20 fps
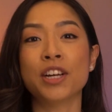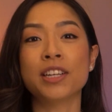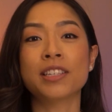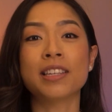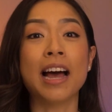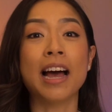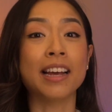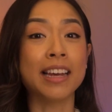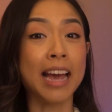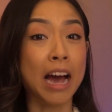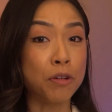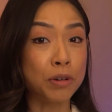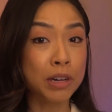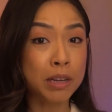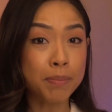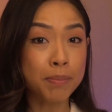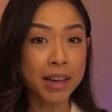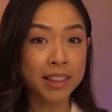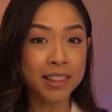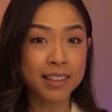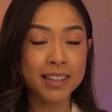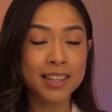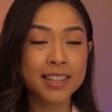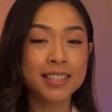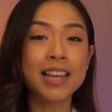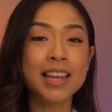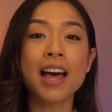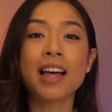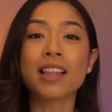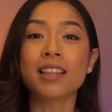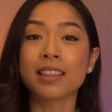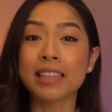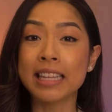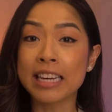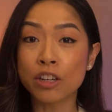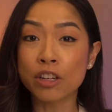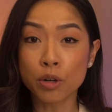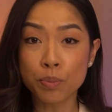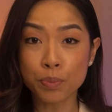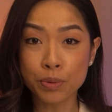as accounting methods,
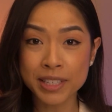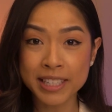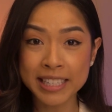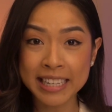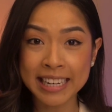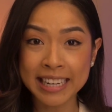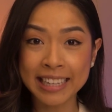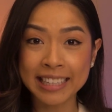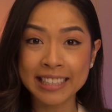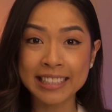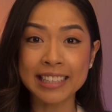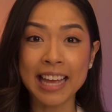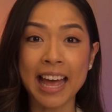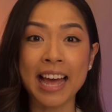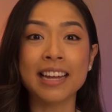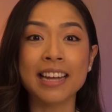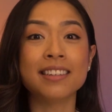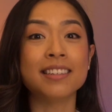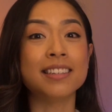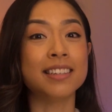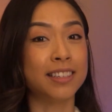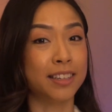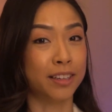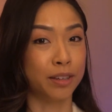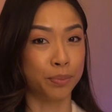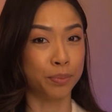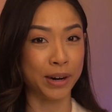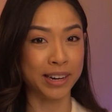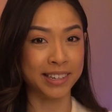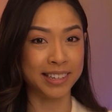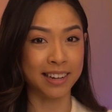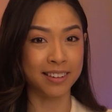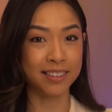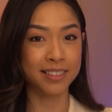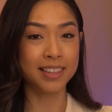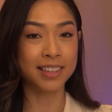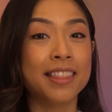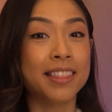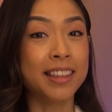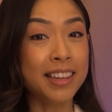legal proceedings, and detailed
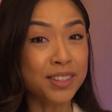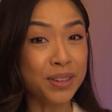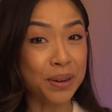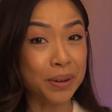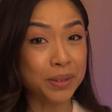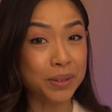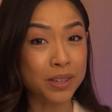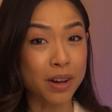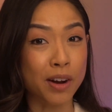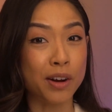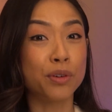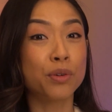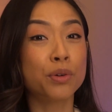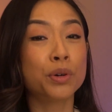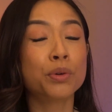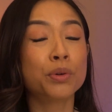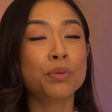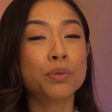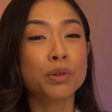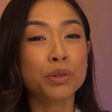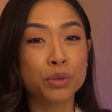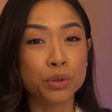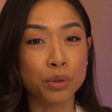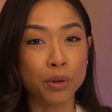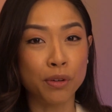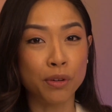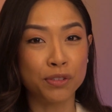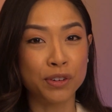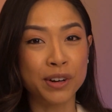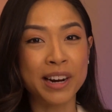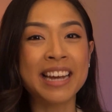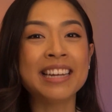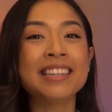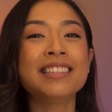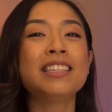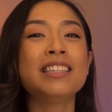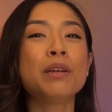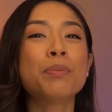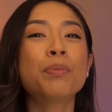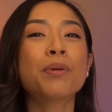breakdowns. These notes are crucial for a
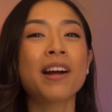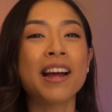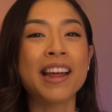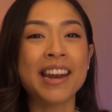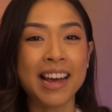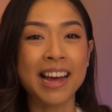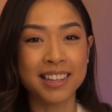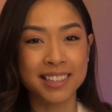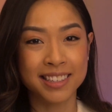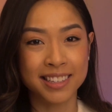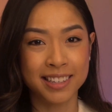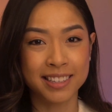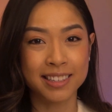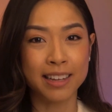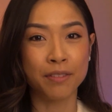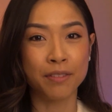deeper analysis